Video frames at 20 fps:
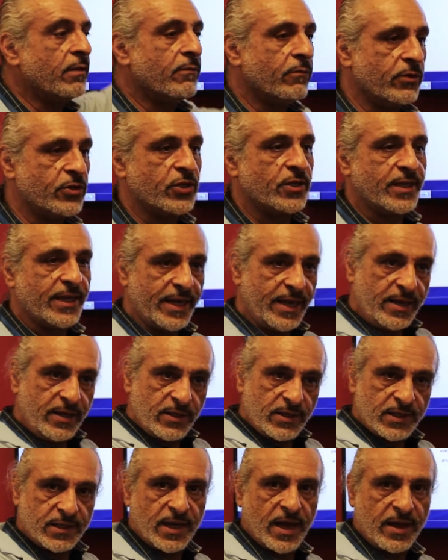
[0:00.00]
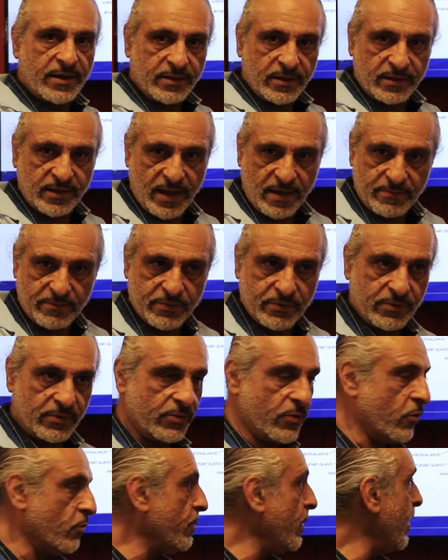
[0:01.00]
which is inside the temporal
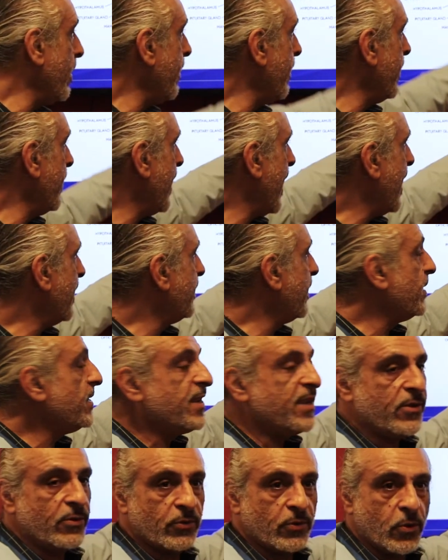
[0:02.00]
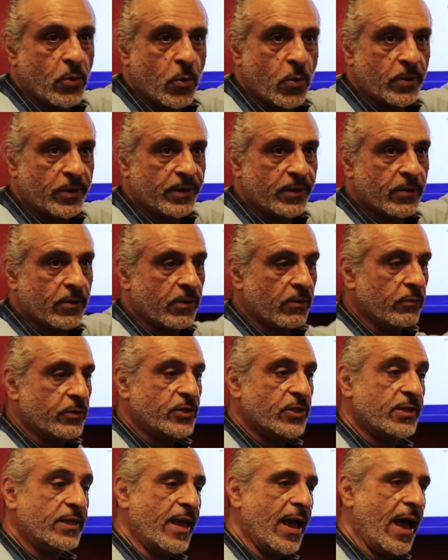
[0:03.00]
lobe, and the neocortical,
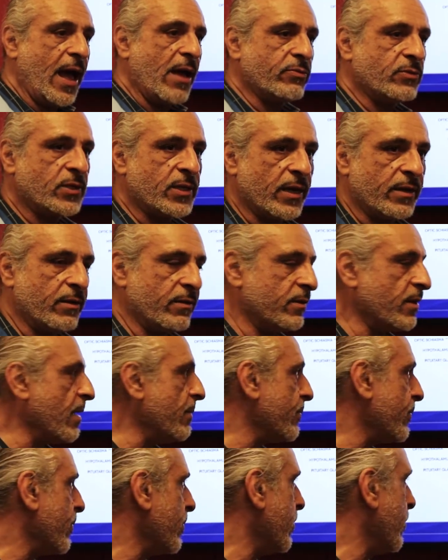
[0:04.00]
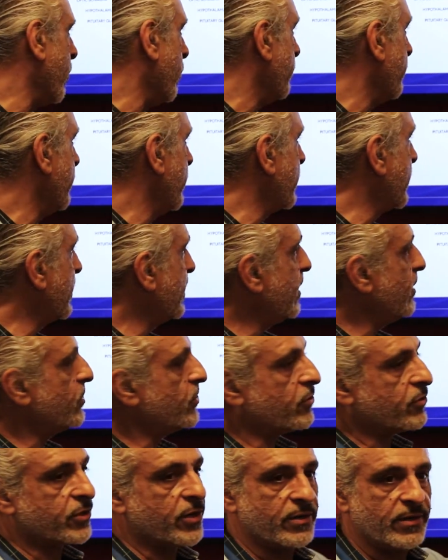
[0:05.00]
which is the outside the temporal lobe. The
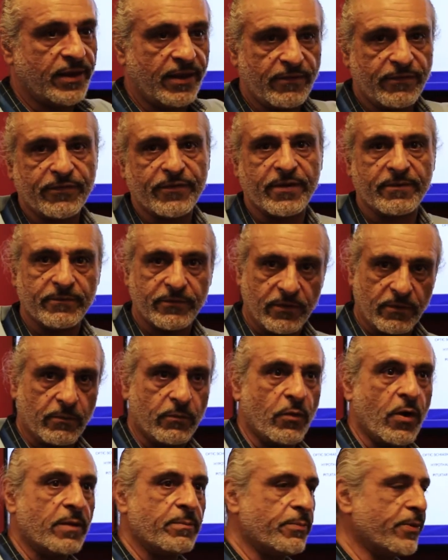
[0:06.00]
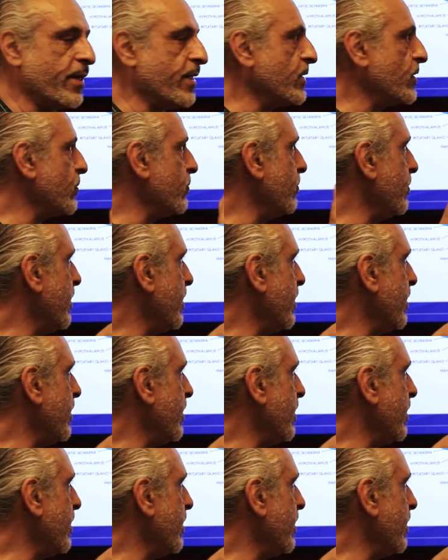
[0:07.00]
seizures are different from one place to